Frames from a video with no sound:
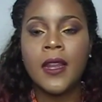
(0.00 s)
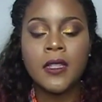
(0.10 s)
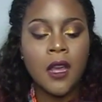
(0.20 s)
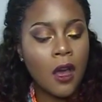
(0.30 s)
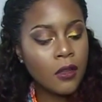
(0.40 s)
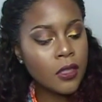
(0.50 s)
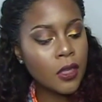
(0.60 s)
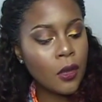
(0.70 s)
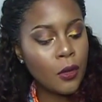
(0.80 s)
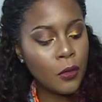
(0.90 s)
And it's
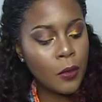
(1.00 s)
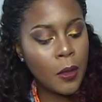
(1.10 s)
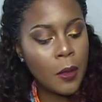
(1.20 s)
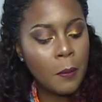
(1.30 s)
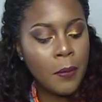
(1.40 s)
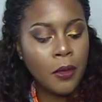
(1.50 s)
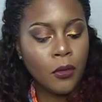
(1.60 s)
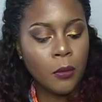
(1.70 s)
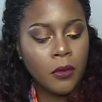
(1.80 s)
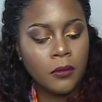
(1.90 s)
also
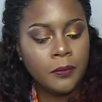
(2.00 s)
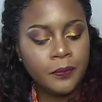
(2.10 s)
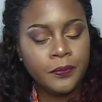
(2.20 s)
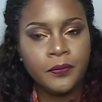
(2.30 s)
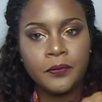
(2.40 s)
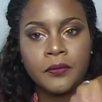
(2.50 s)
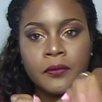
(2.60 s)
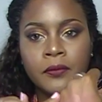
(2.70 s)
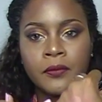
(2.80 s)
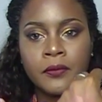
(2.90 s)
buildable.
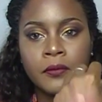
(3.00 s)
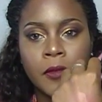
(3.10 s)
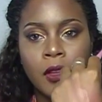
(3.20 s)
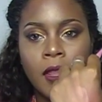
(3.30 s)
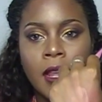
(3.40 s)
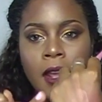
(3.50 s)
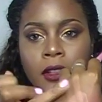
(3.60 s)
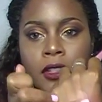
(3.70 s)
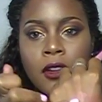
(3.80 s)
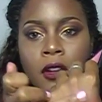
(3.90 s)
But that
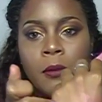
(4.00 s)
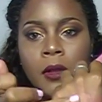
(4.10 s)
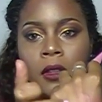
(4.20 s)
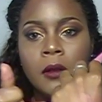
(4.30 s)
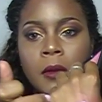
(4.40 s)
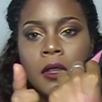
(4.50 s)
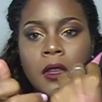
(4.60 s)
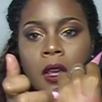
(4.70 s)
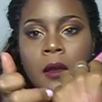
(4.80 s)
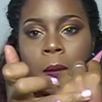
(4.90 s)
kind of turned up a little
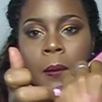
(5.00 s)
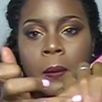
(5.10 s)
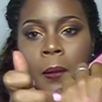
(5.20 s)
bit, yeah.